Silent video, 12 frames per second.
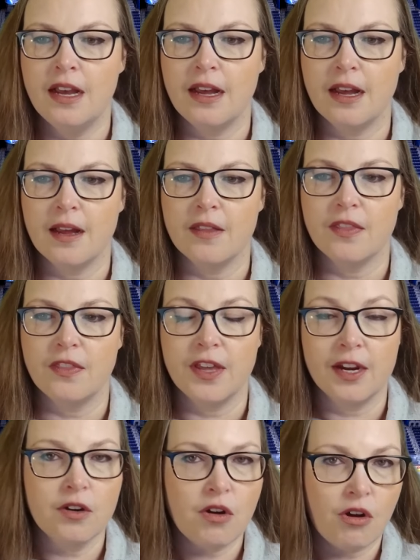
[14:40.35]
Uh,
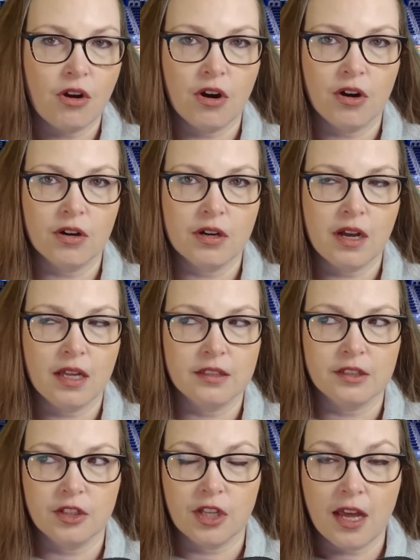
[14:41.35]
there are a
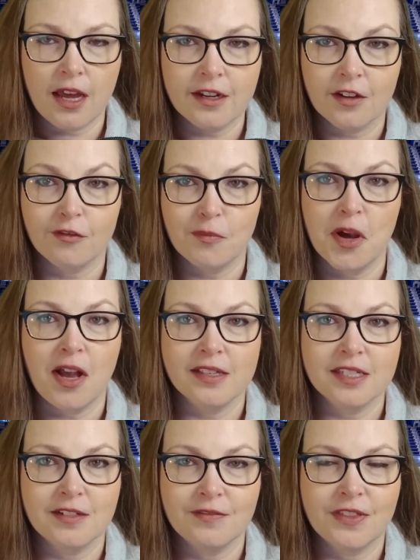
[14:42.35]
lot of
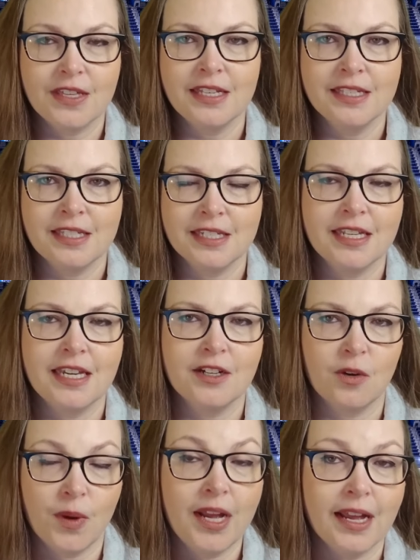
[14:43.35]
positive things to
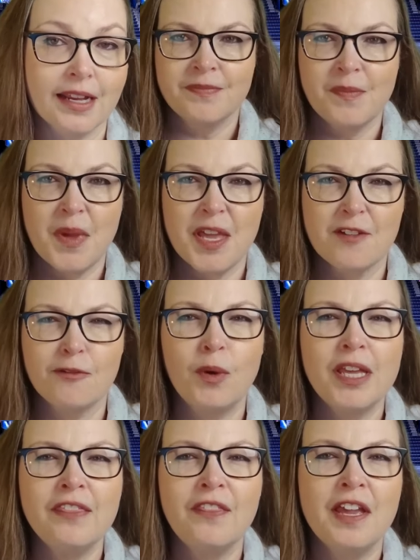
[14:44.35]
take away. If
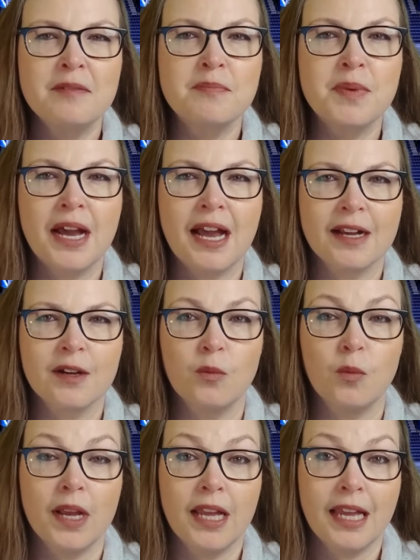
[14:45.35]
we think back
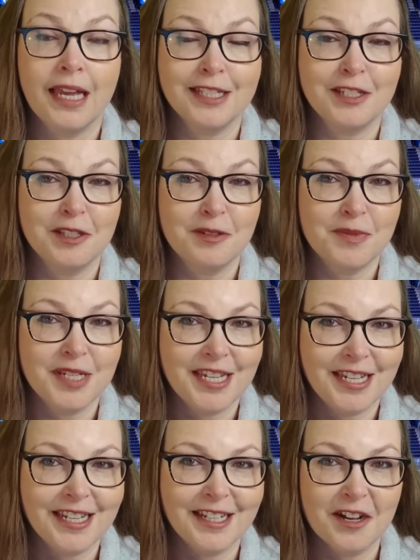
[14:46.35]
way to the
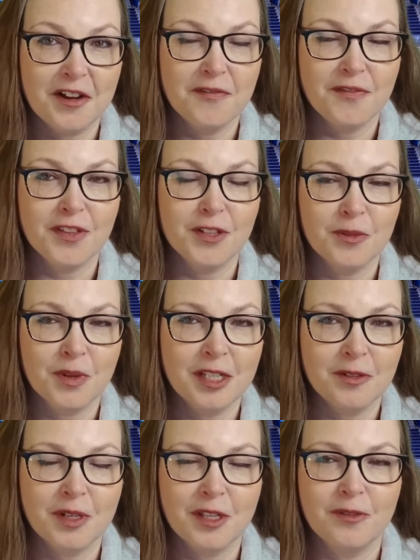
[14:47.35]
beginning of the
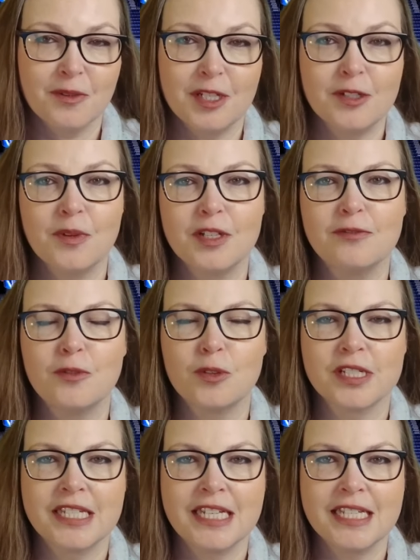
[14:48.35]
2023
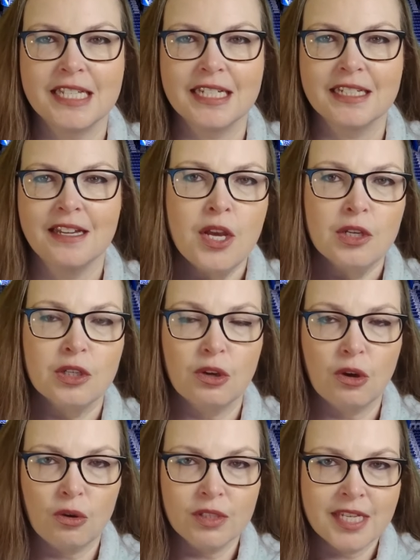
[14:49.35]
24 season,
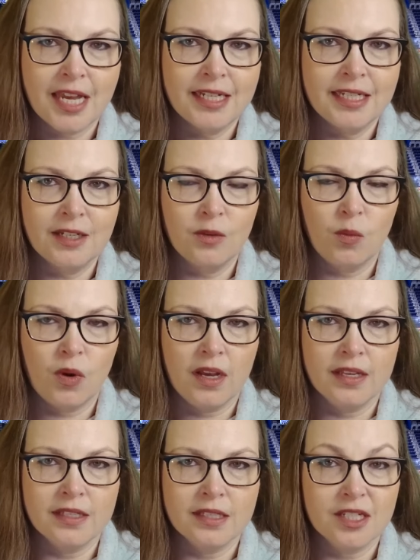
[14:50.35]
goaltending
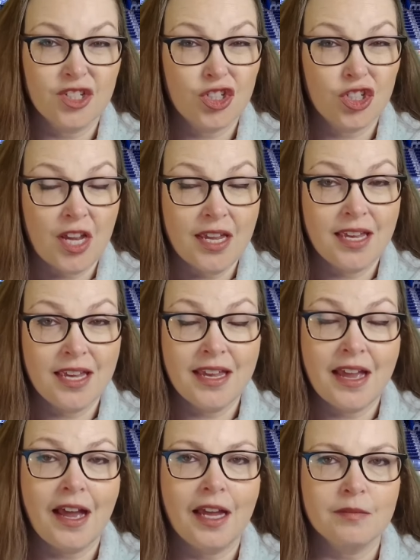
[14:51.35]
was
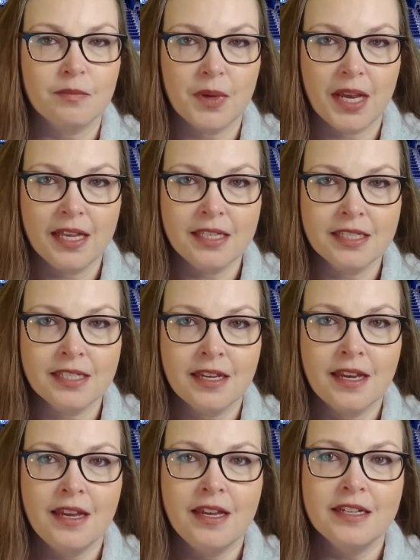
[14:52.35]
shaky at best,
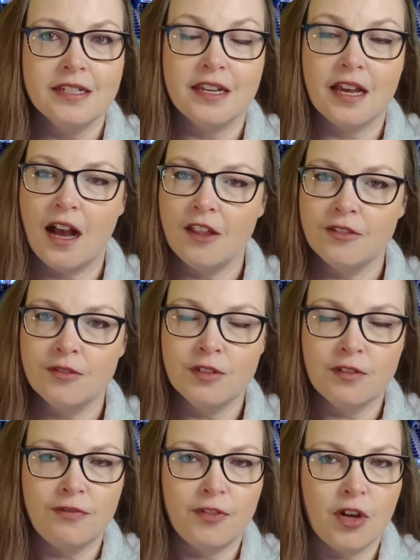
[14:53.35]
not through
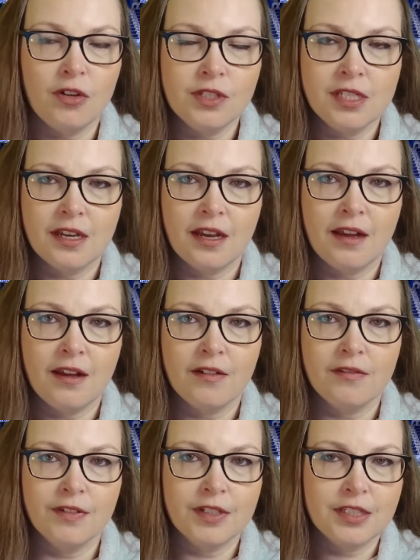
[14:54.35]
the fault
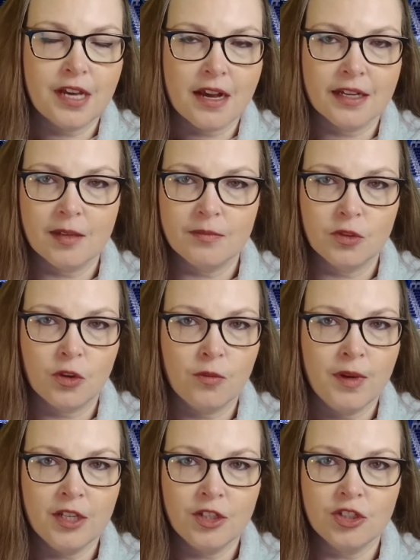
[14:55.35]
of Jakub
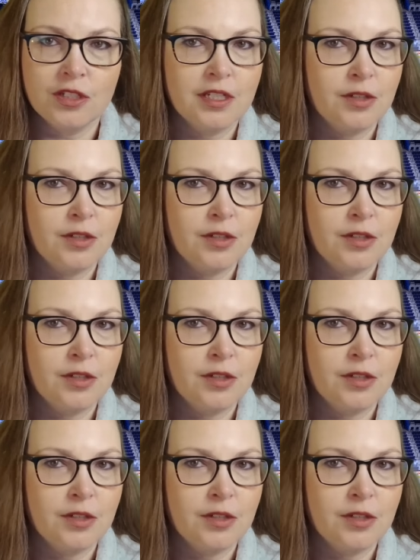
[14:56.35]
Dobes.